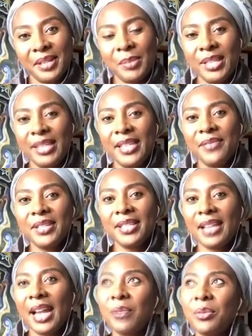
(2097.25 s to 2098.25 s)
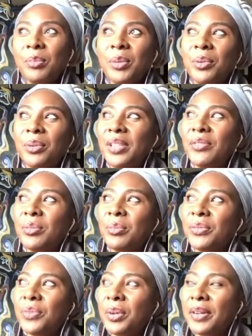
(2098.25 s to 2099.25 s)
I mean, I remember even
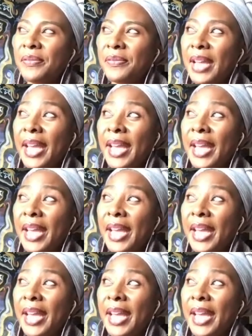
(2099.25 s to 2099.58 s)
before,